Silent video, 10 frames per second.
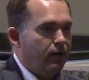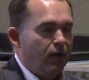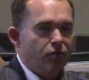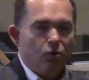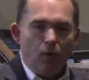
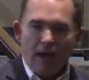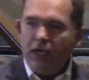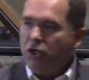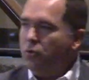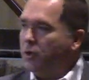The way
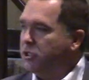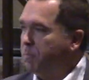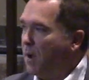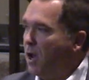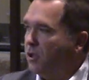you
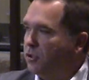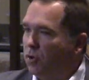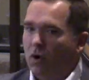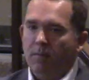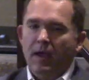respond
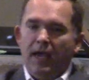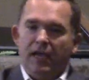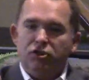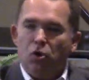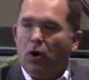to them
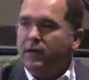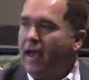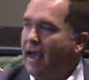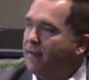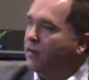is going to
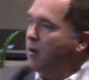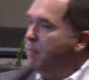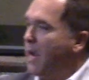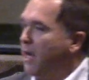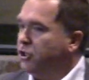have a
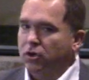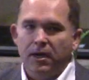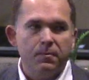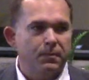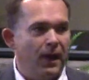major
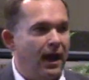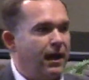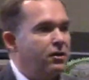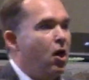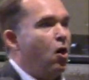
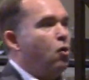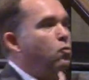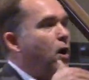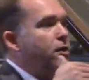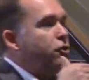impact on
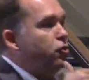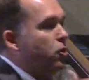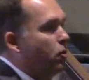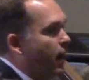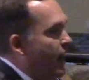whether you
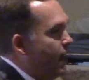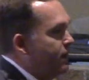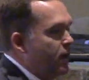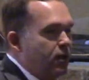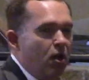go to
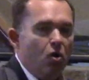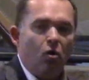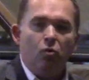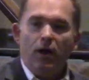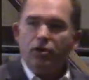heaven
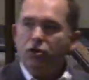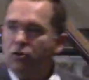or whether you